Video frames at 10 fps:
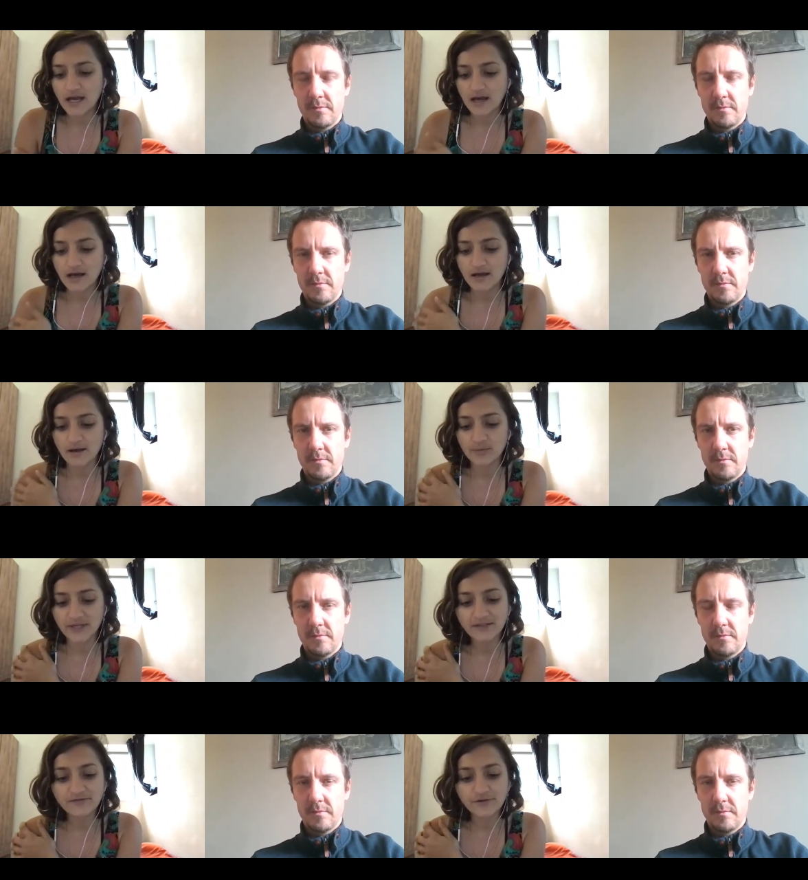Speaker 1: a
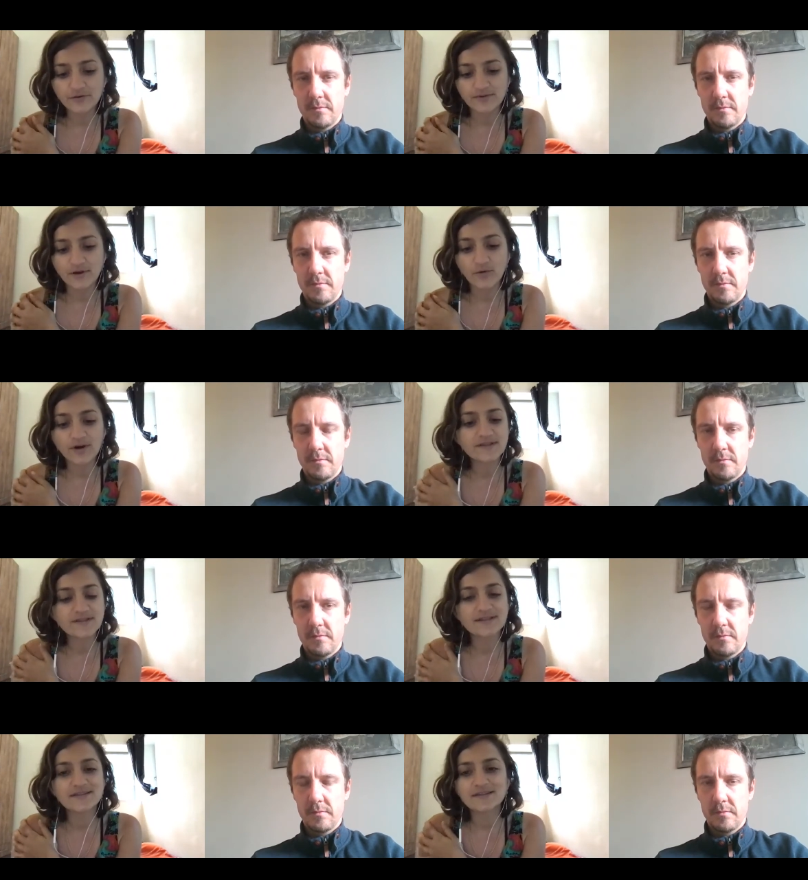platform that
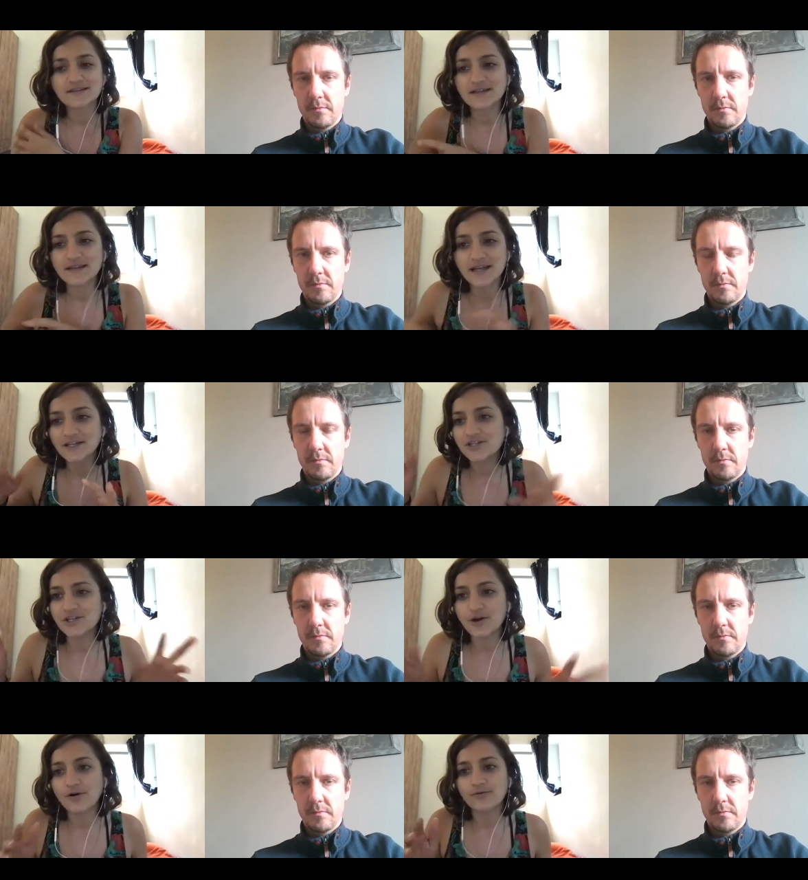wasn't an N G
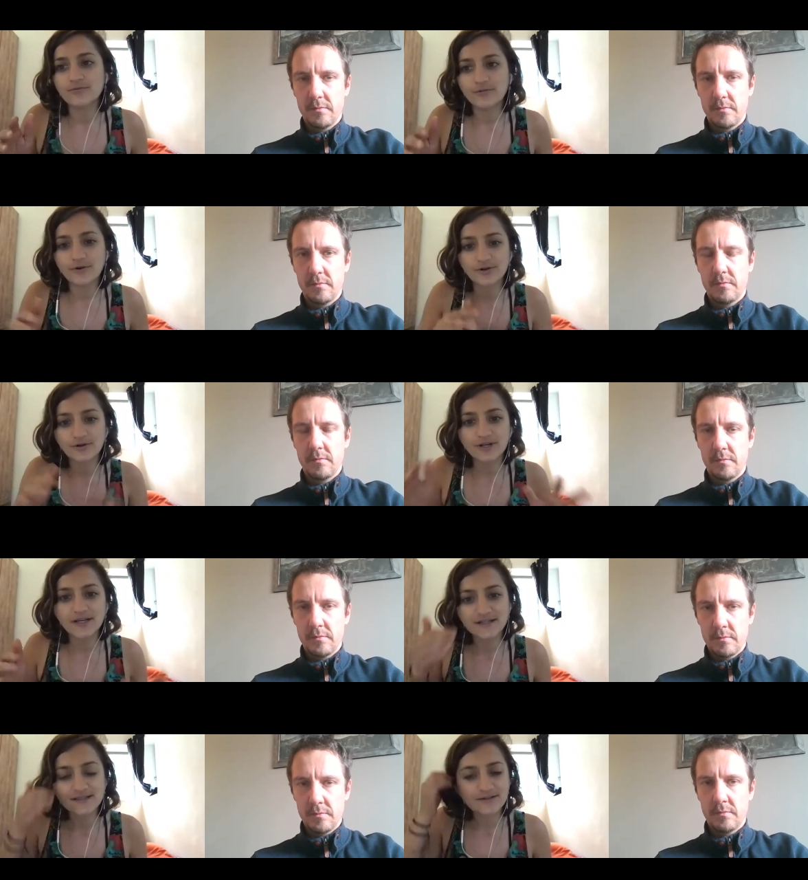O or an
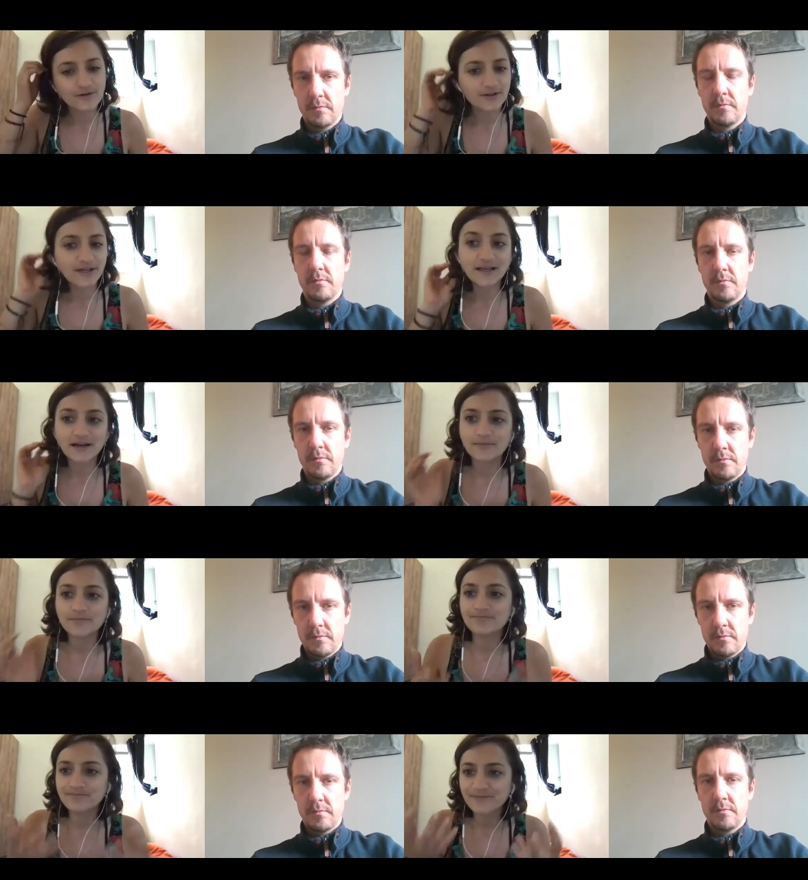organiz or like a
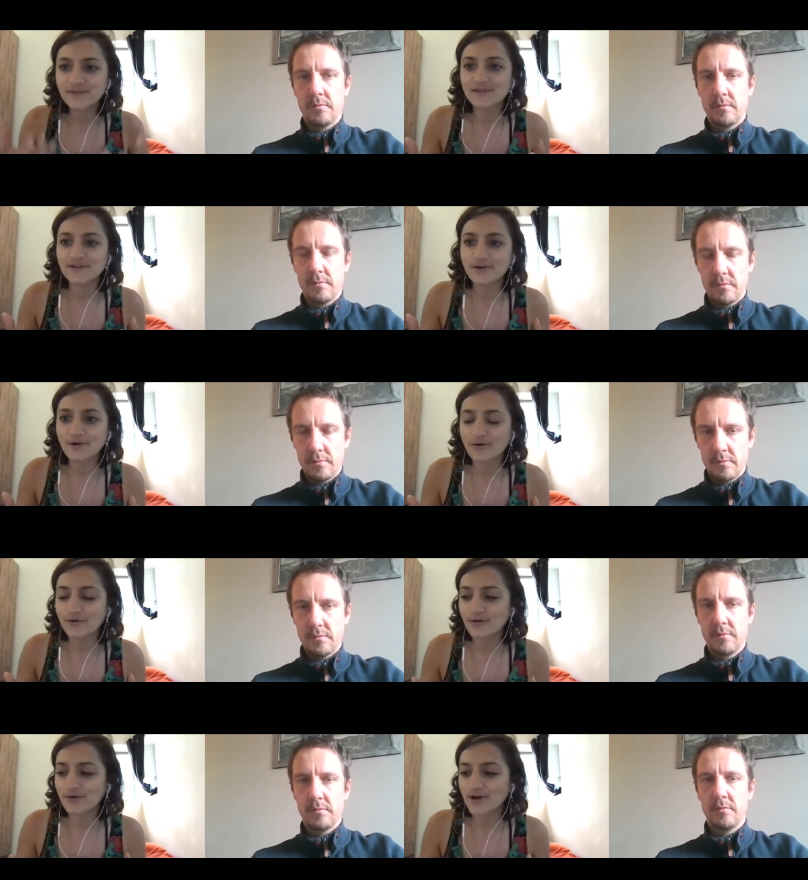you know,
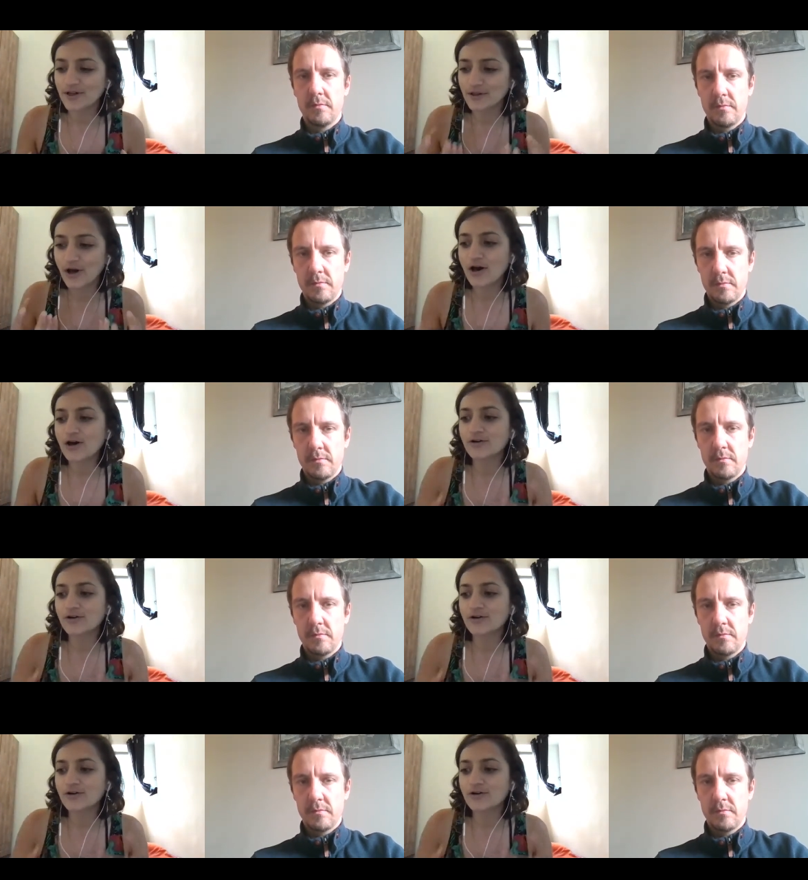a long